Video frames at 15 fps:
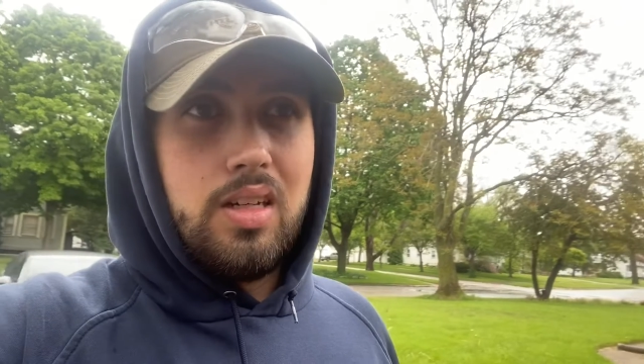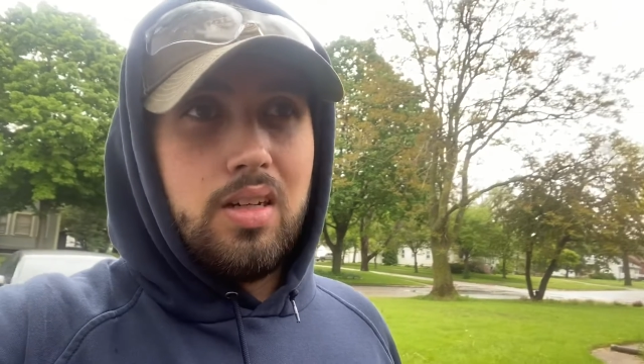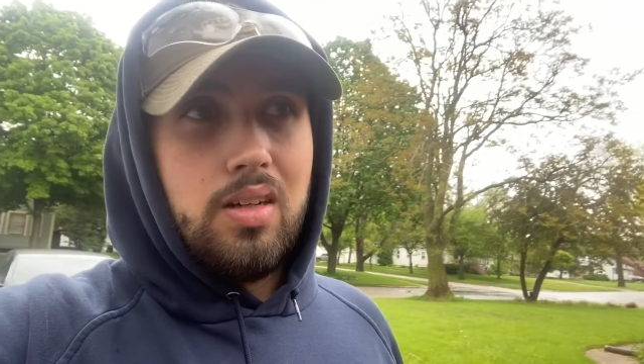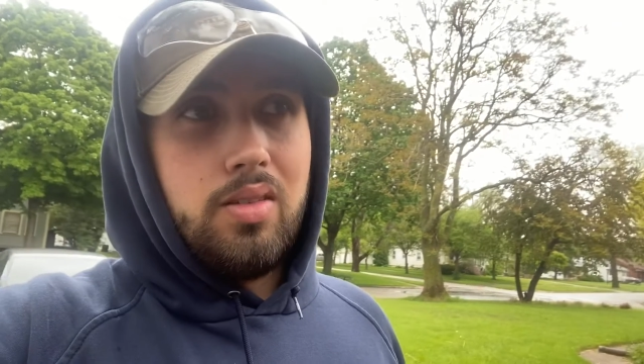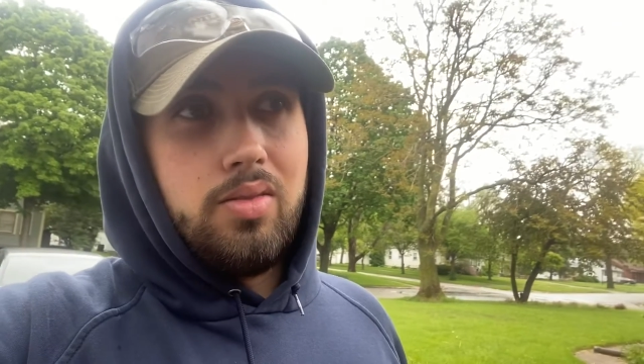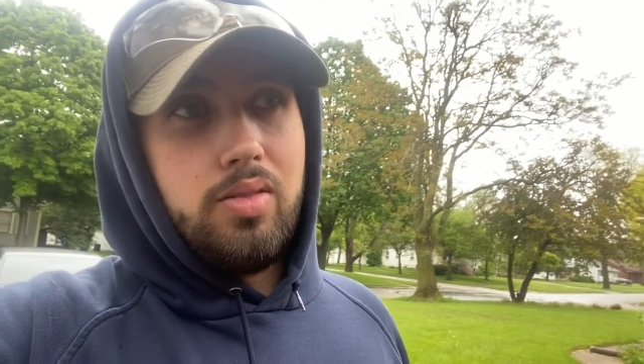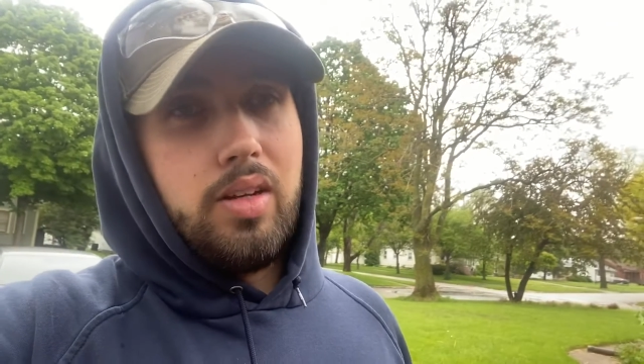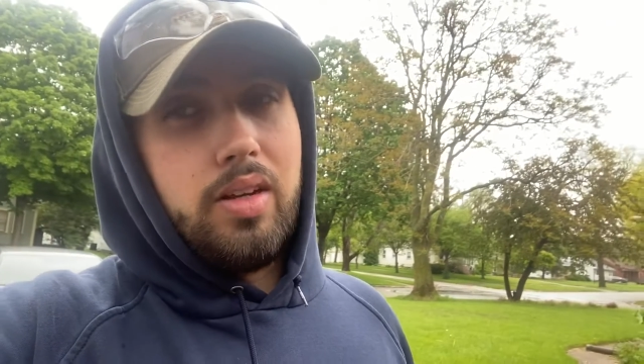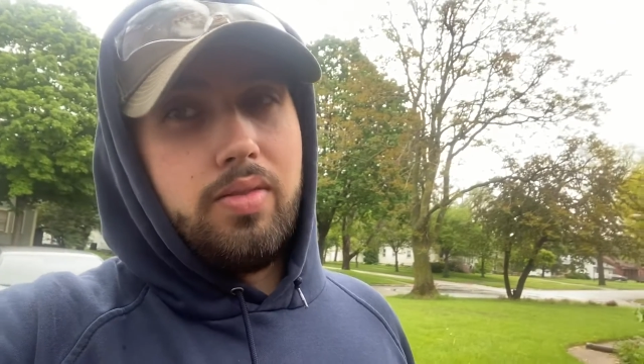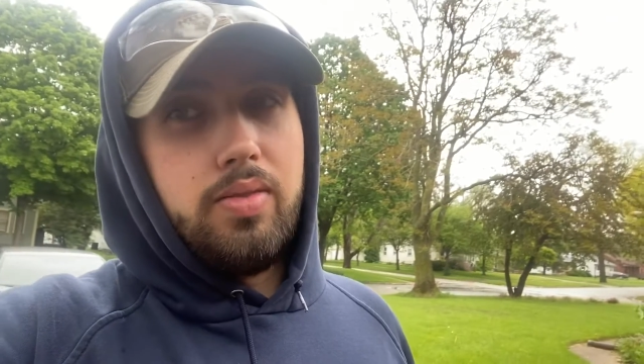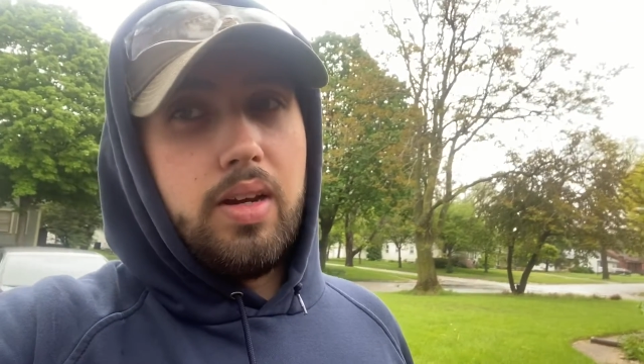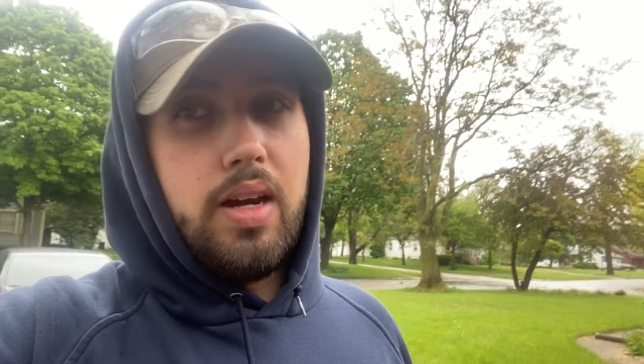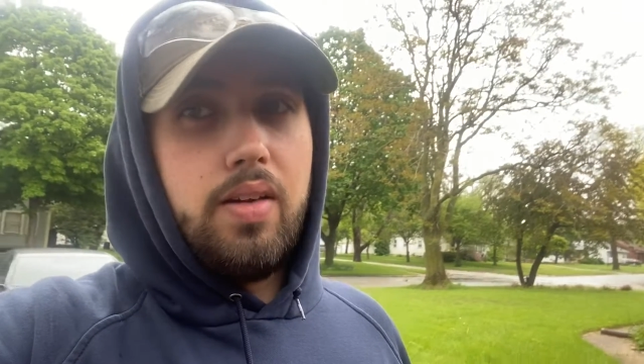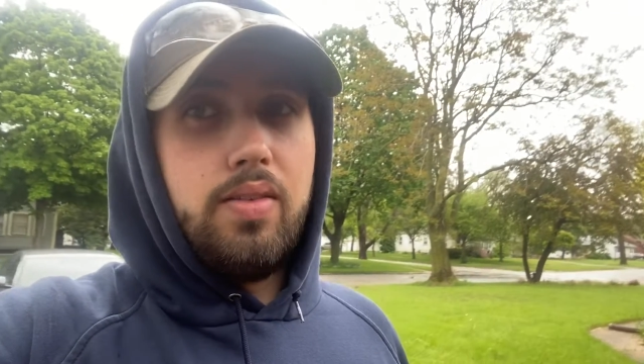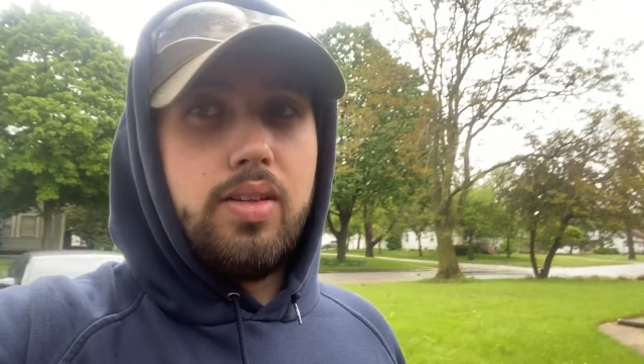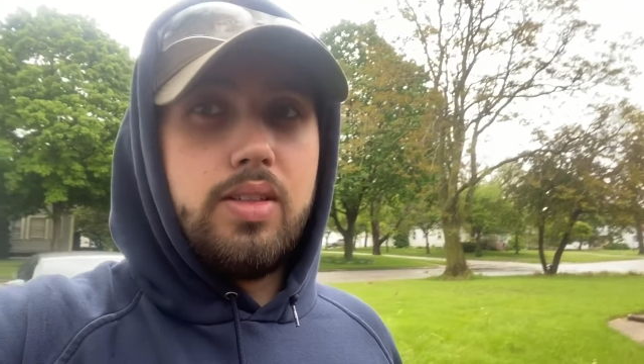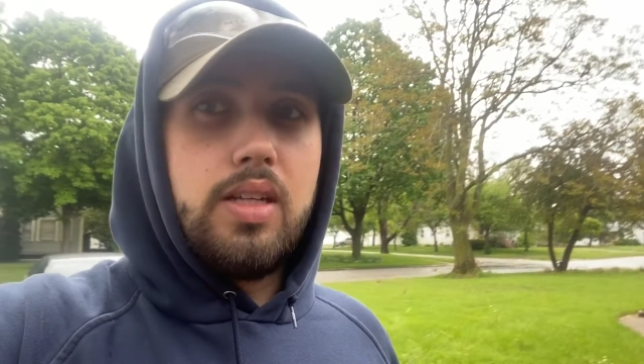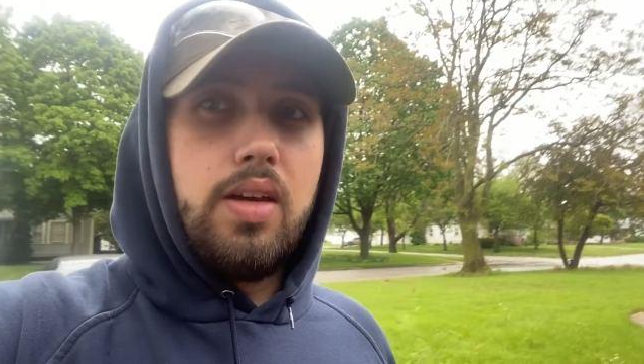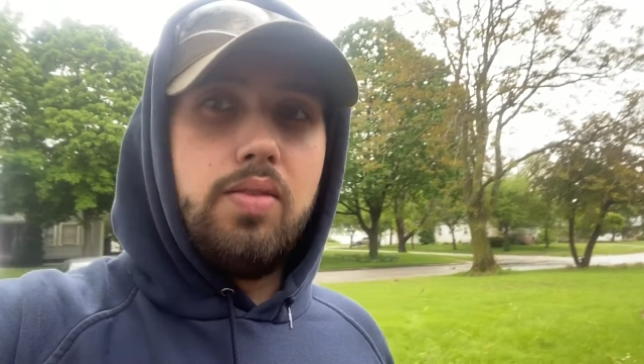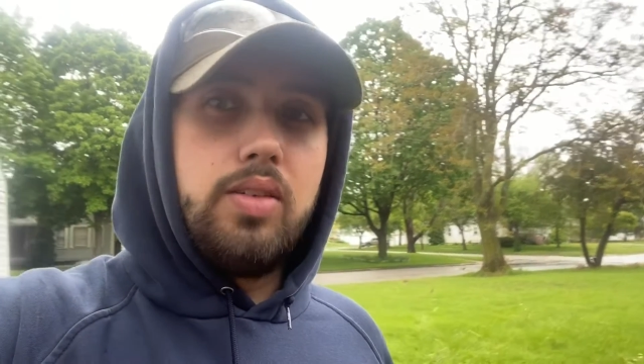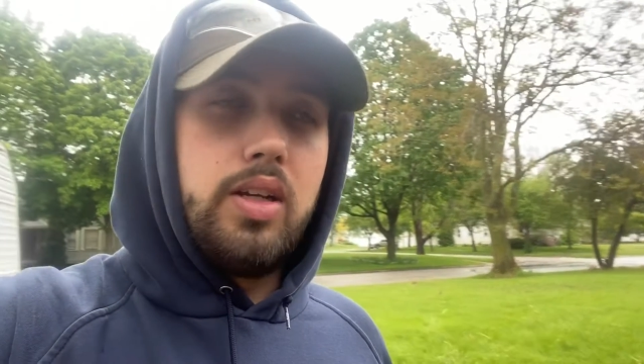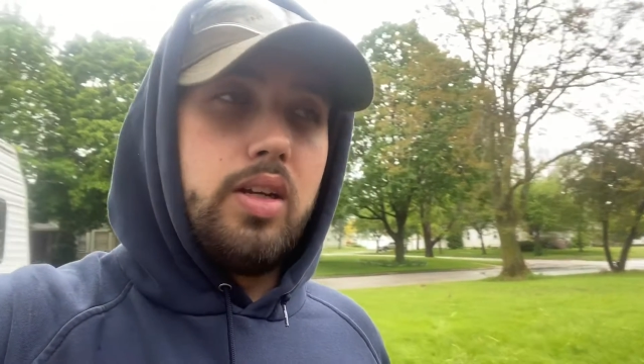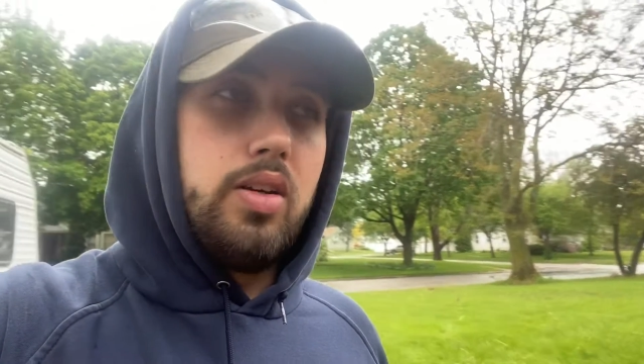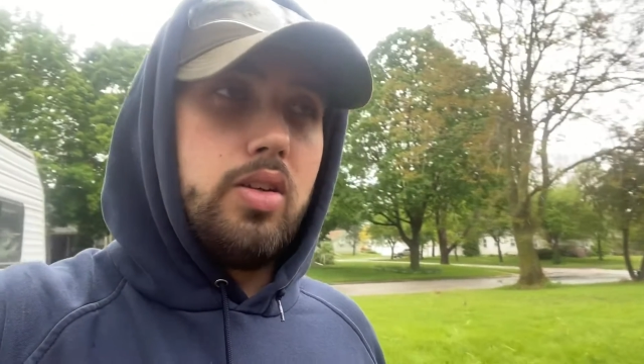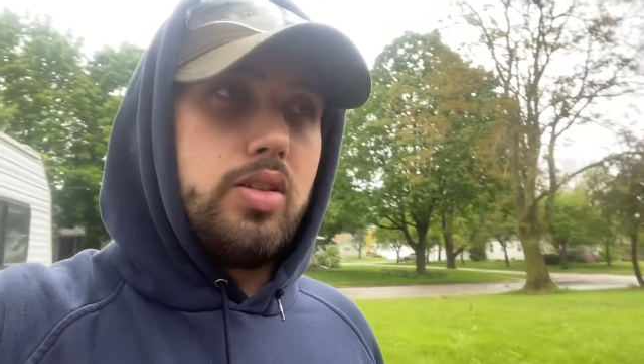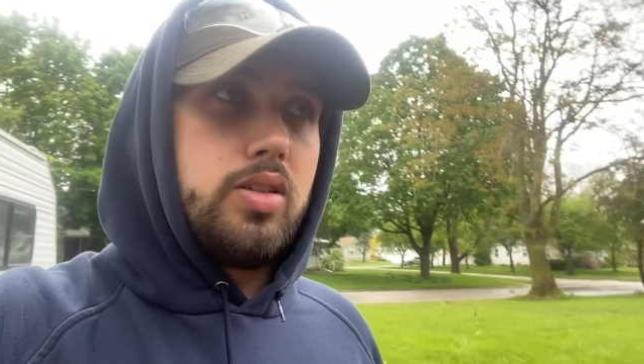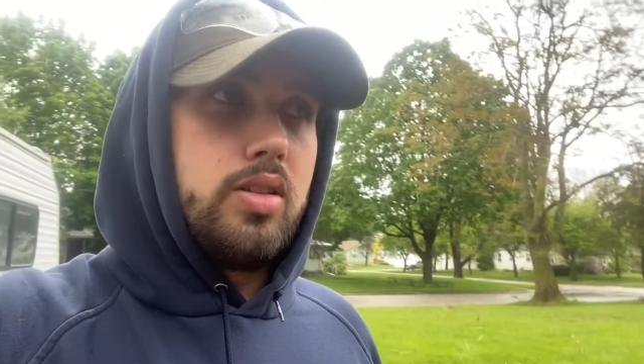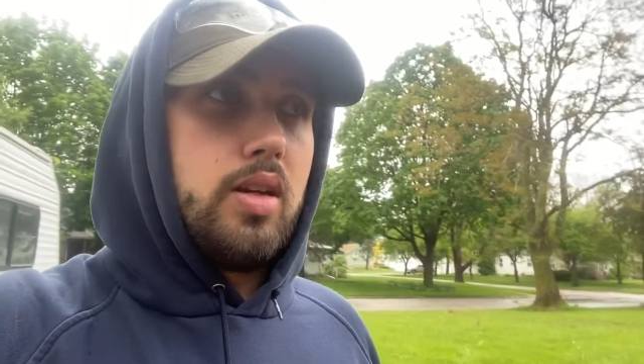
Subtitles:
for like 5 to 7 years.